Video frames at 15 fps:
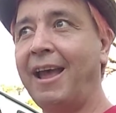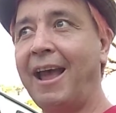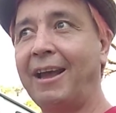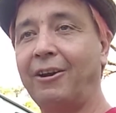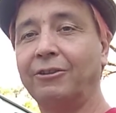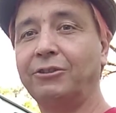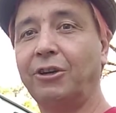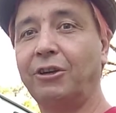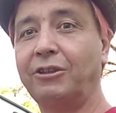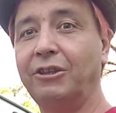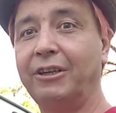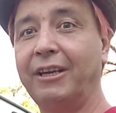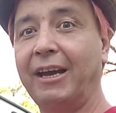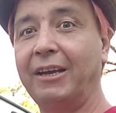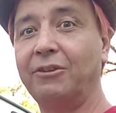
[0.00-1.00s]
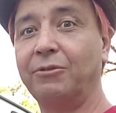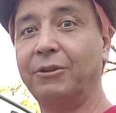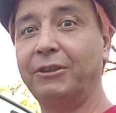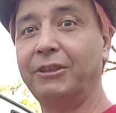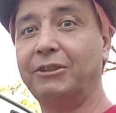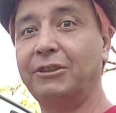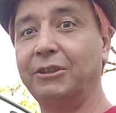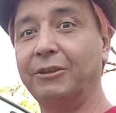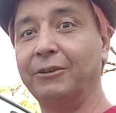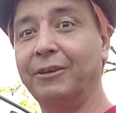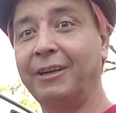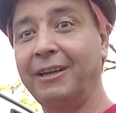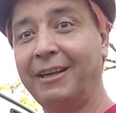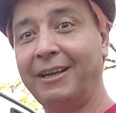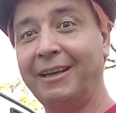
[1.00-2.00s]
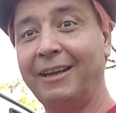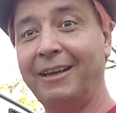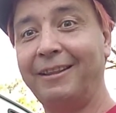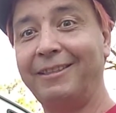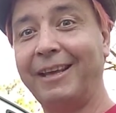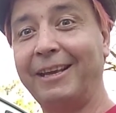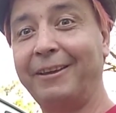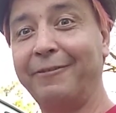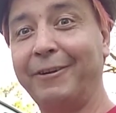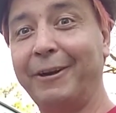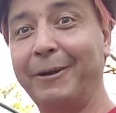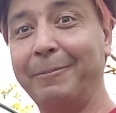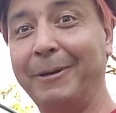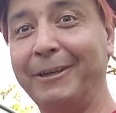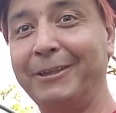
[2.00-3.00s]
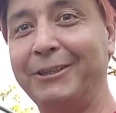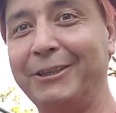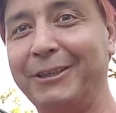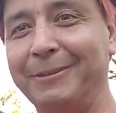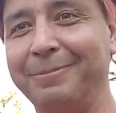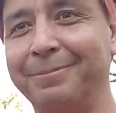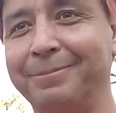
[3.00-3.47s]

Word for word: and I'll talk to you guys really soon. Thank you very much.